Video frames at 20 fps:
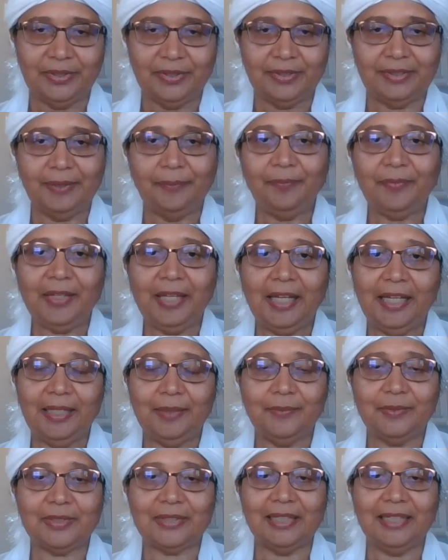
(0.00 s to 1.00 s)

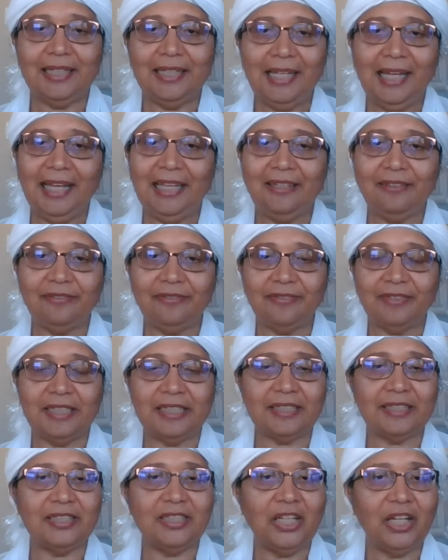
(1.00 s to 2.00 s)
Sometimes life
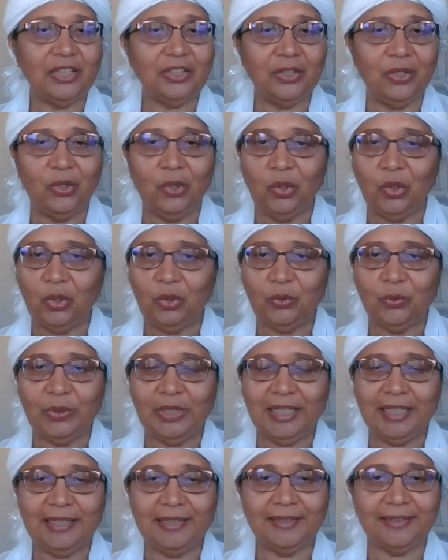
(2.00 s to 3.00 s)
is not
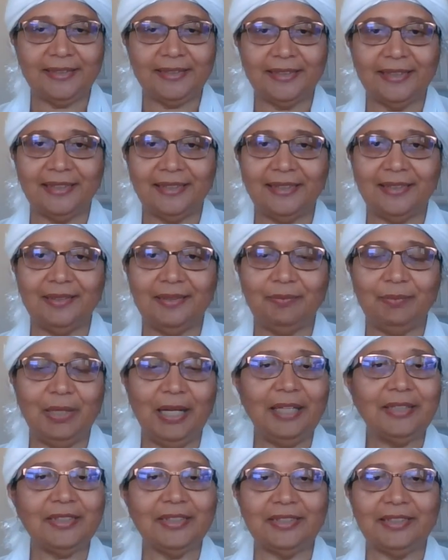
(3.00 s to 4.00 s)
always
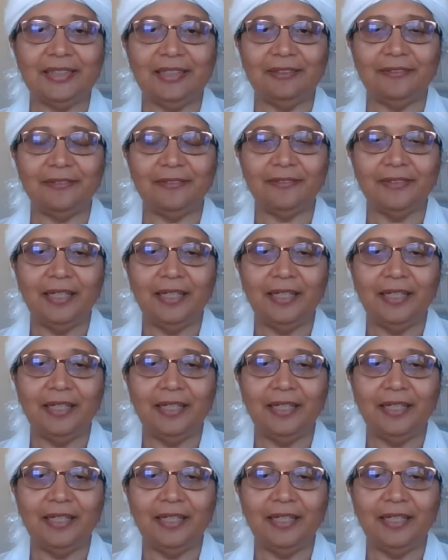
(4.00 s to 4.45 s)
positive,